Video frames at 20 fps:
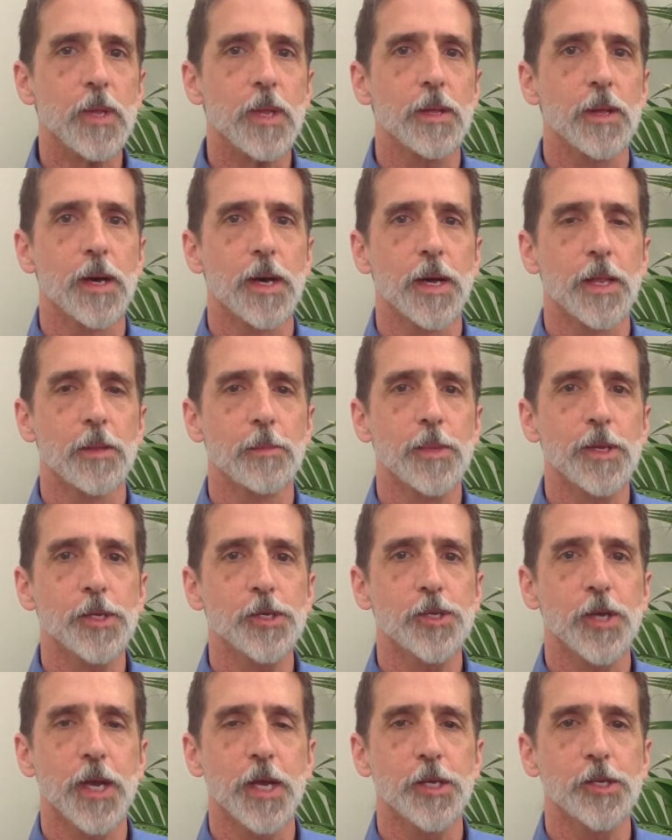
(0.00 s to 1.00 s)
Uh, the mini
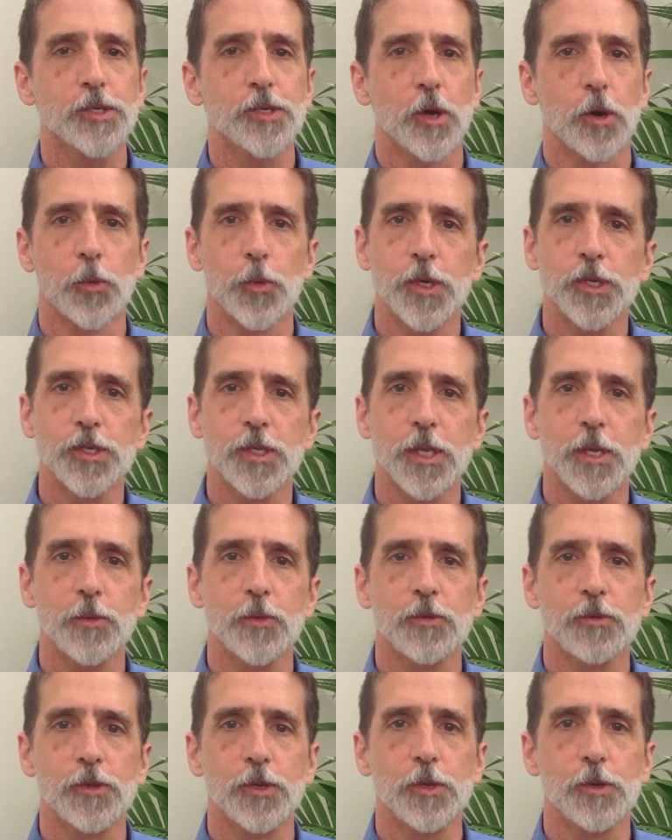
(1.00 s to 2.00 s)
change originally
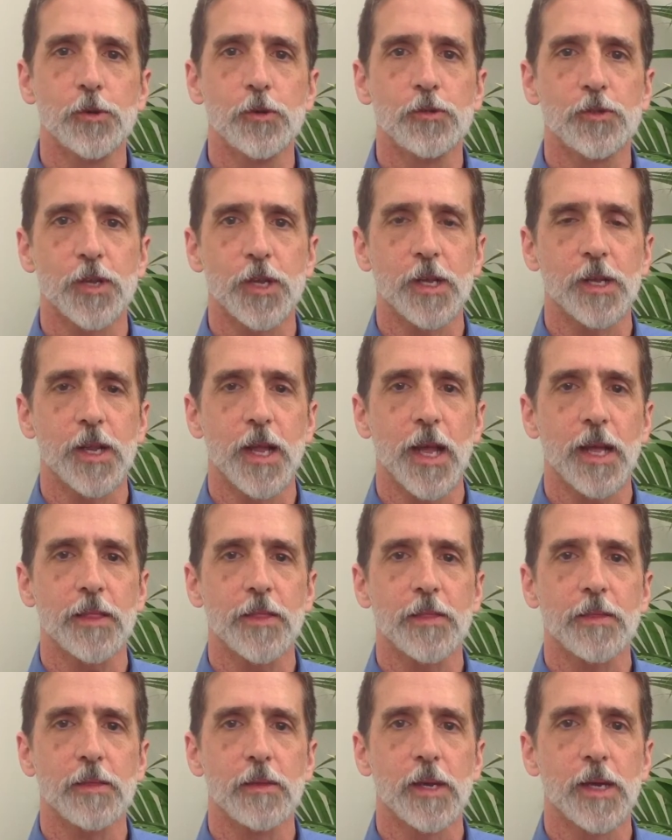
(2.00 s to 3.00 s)
was used to connect
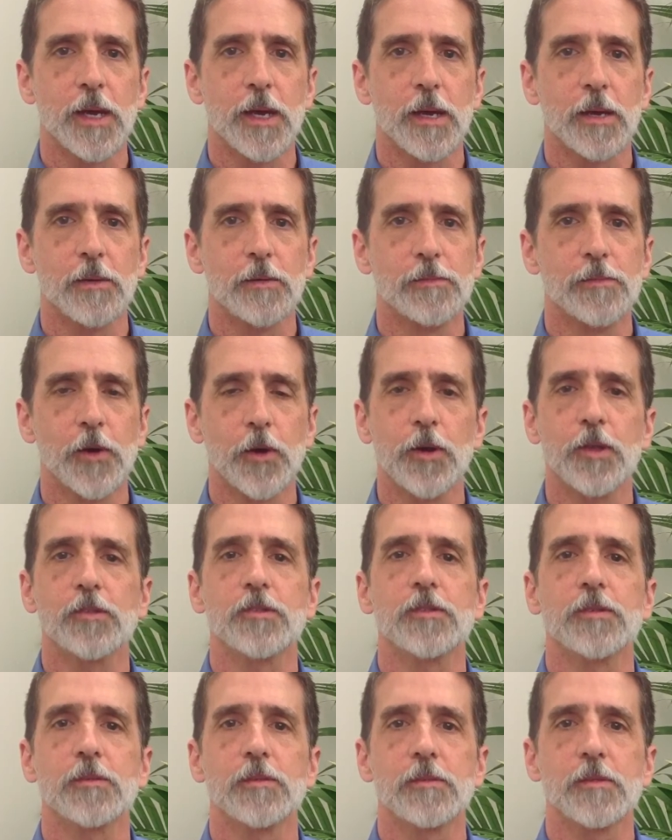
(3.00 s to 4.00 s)
uh, various
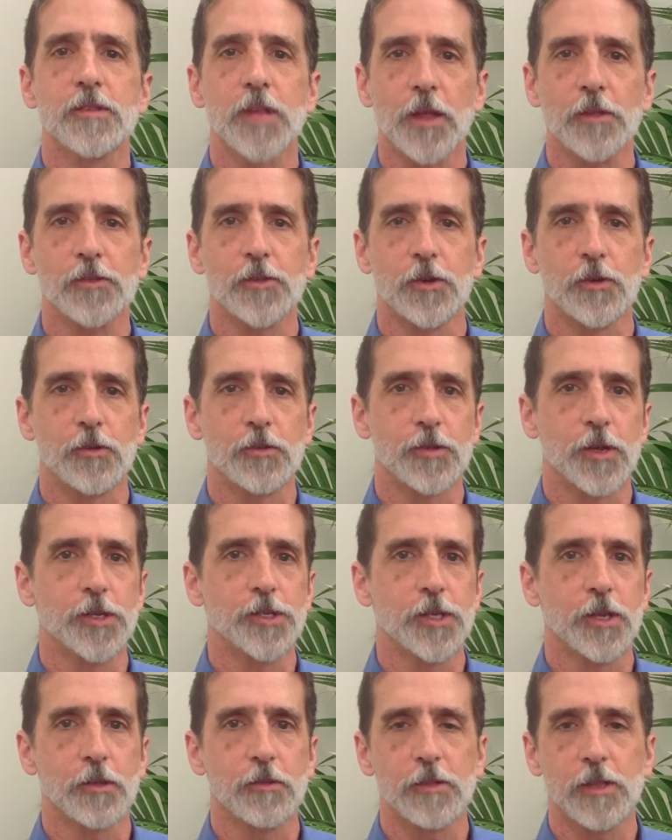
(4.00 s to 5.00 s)
sensors
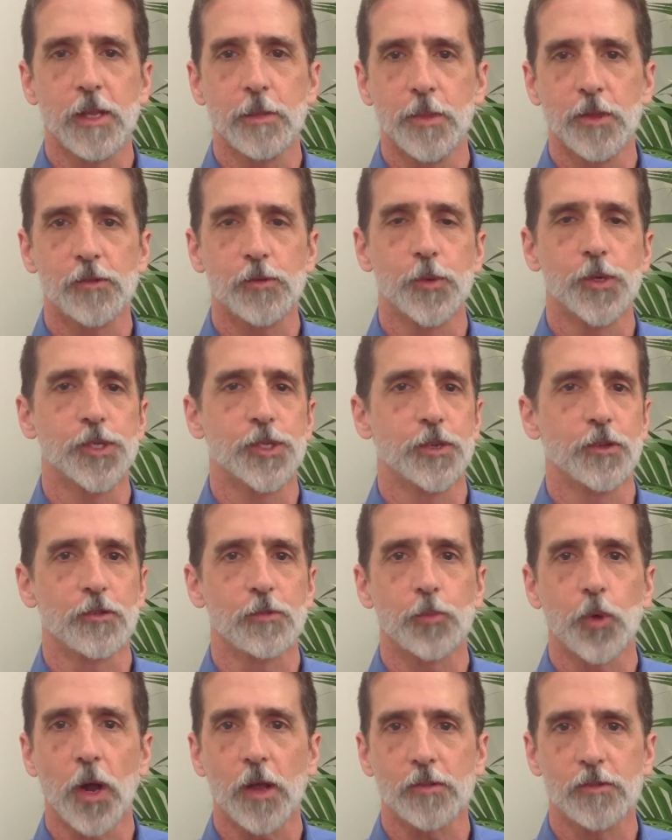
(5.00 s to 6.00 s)
such as limit switches,
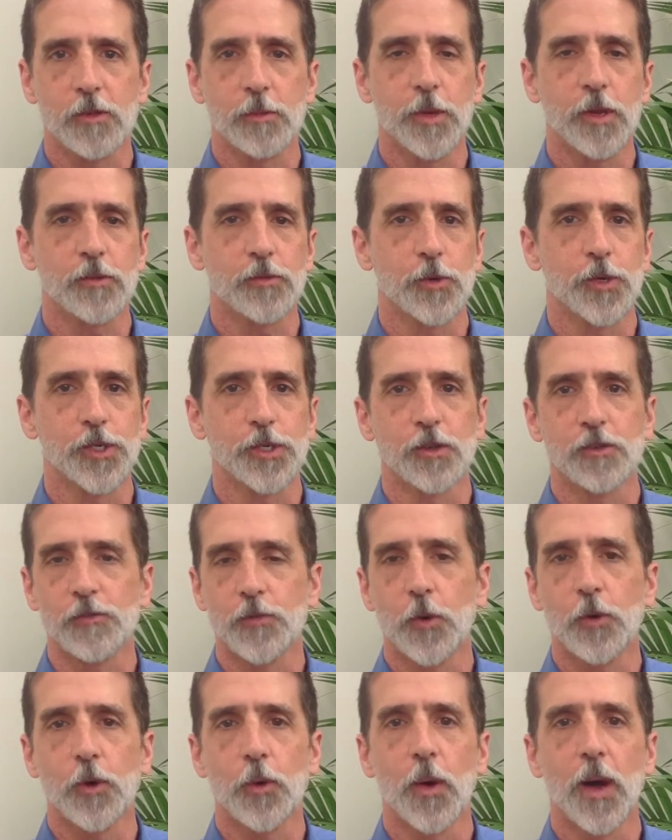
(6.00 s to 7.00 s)
proximity switches,
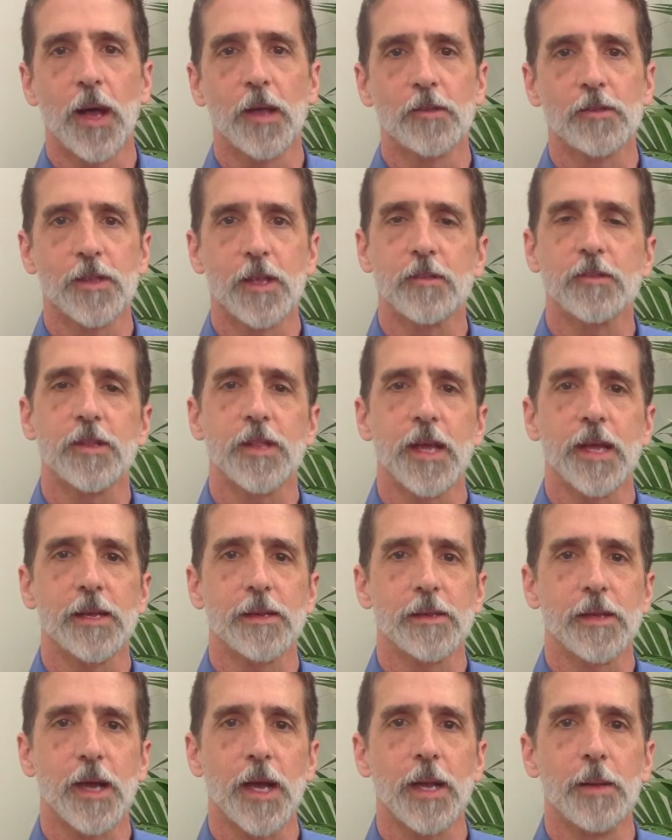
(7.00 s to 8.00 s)
photo eyes, things of
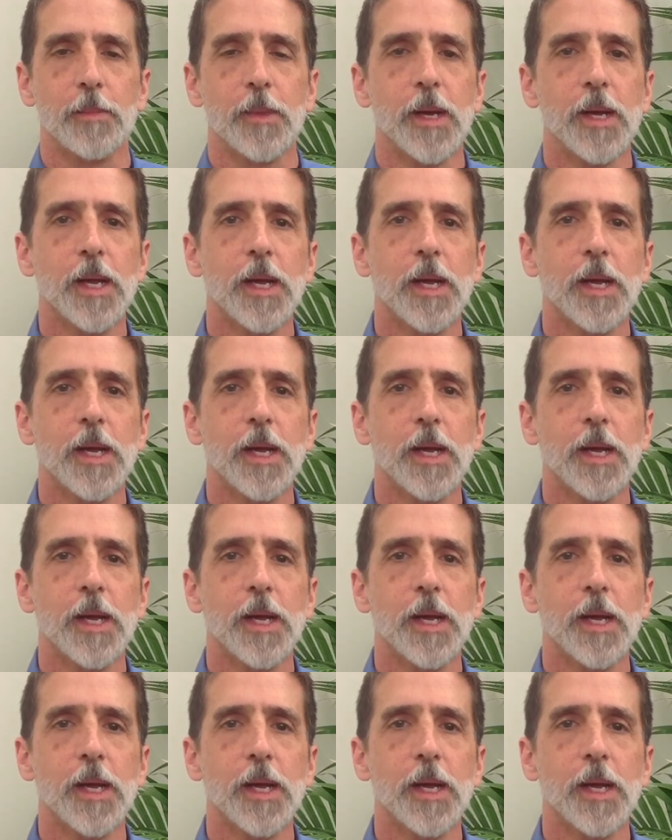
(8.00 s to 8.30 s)
that type.